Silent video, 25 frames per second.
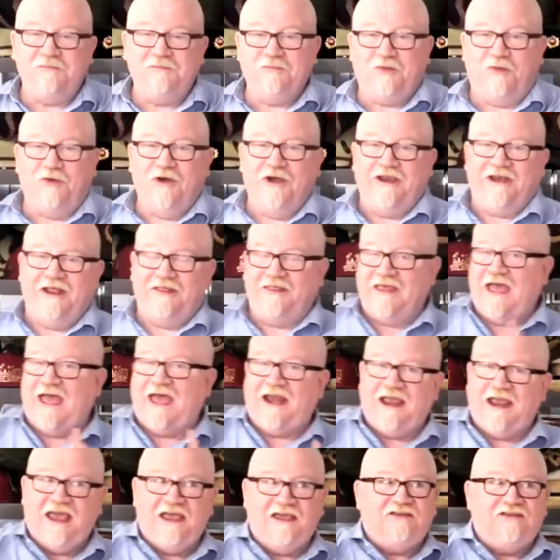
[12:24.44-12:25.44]
point, and that
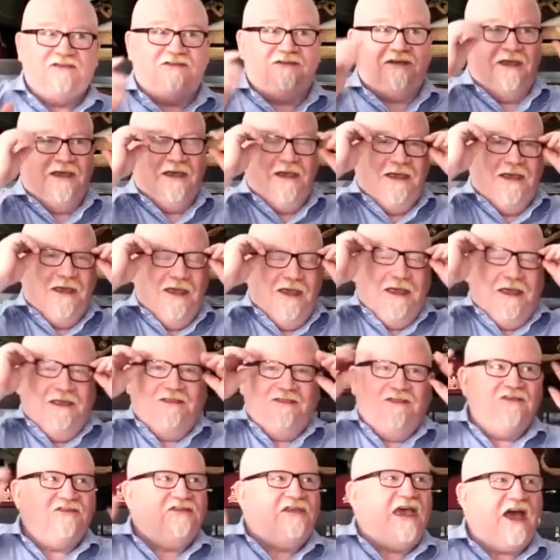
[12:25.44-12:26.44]
is
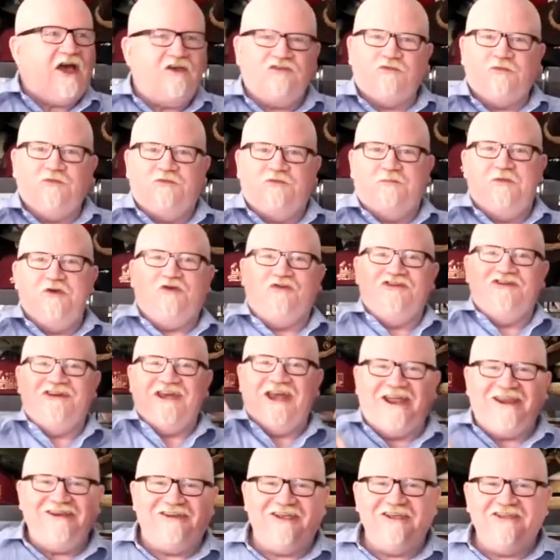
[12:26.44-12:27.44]
this house was built in
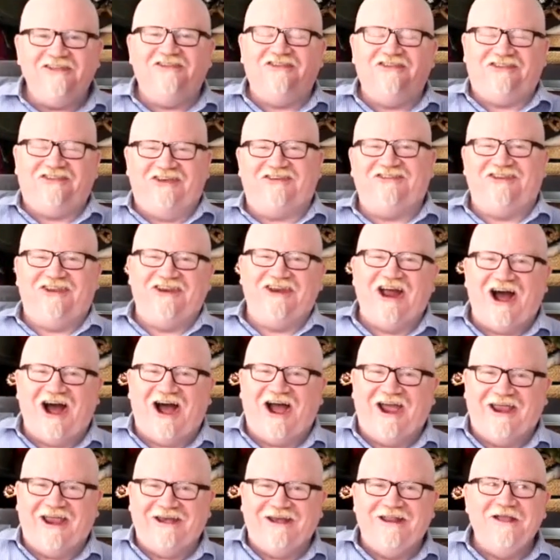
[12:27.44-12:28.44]

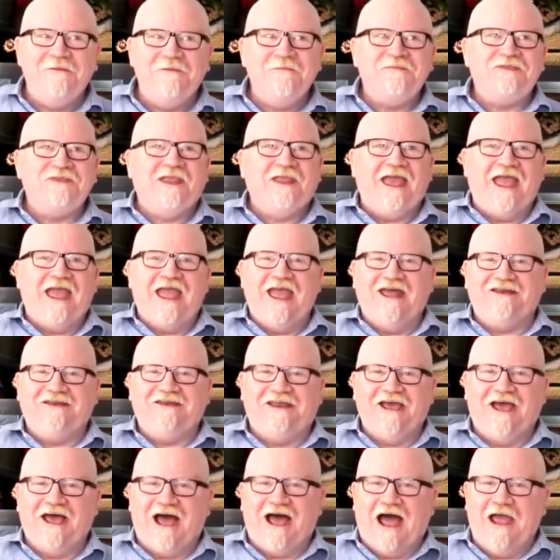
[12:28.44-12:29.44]
1969. And
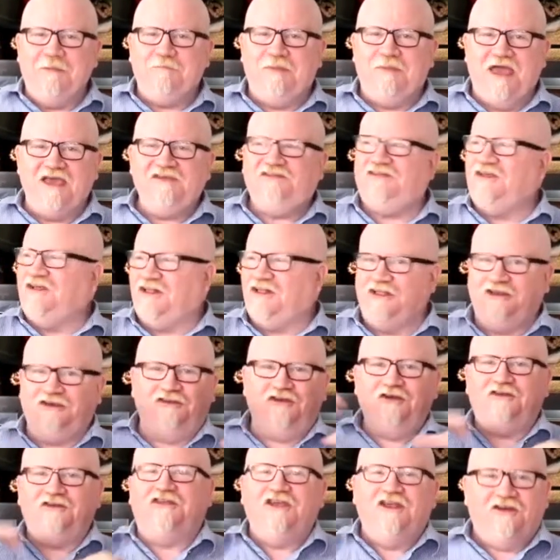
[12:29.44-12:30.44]
I basically
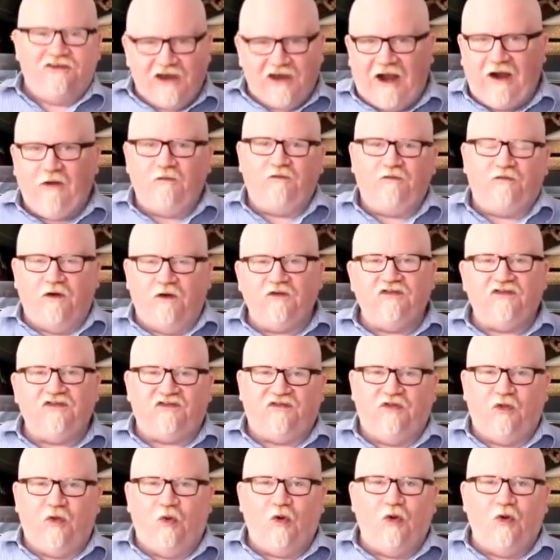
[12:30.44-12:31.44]
took the entire first
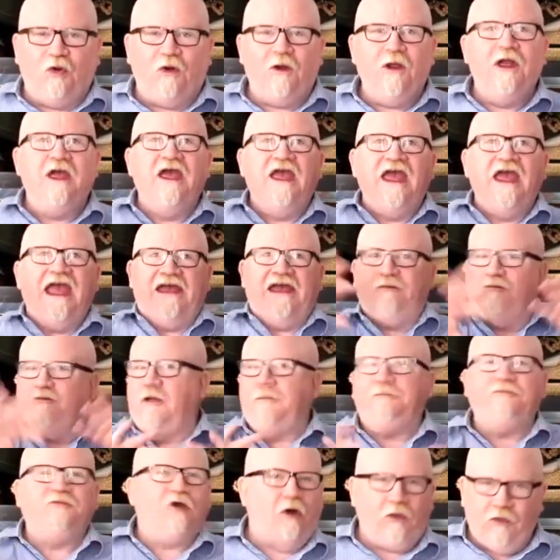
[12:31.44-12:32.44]
floor and
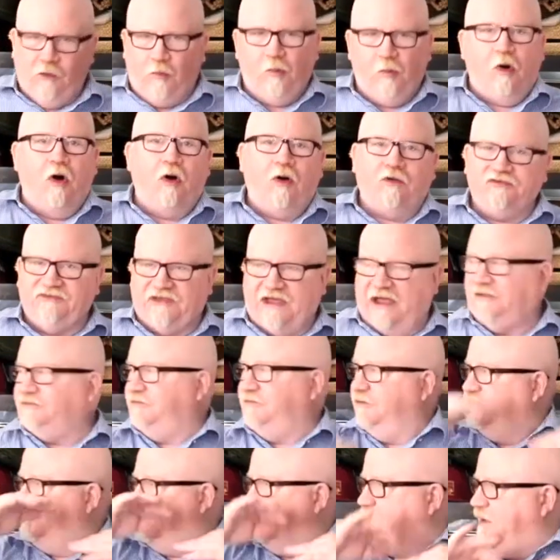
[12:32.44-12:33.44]
ripped all the walls out. So
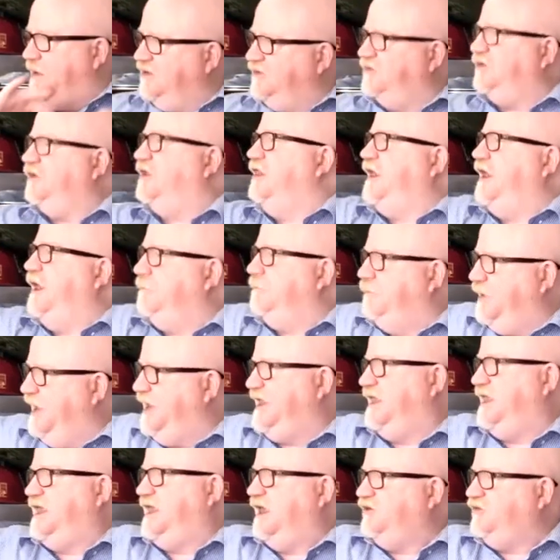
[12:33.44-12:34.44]
it's basically a
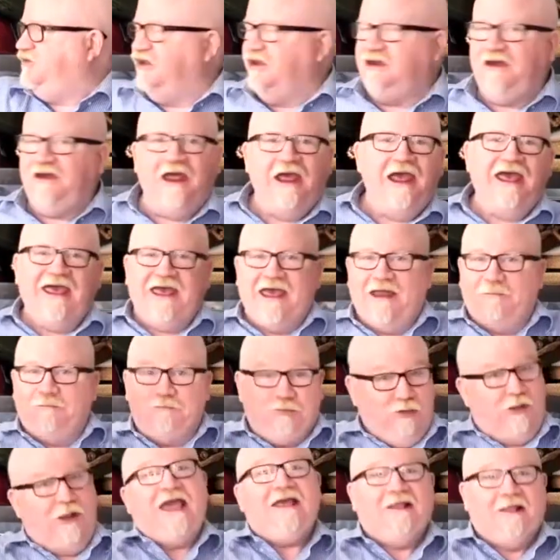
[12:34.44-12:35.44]
big kitchen and
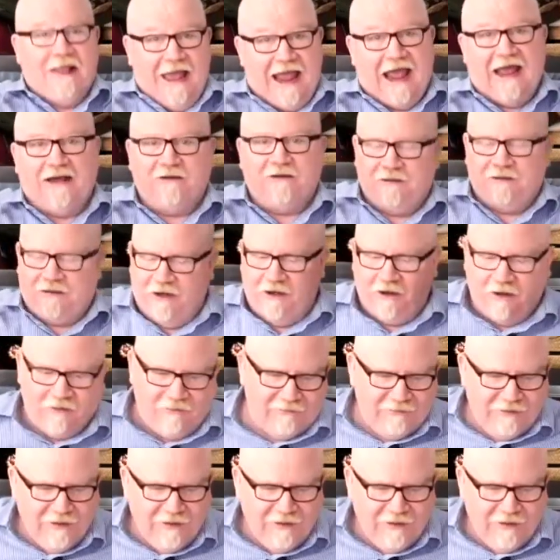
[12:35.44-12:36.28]
playland, you know,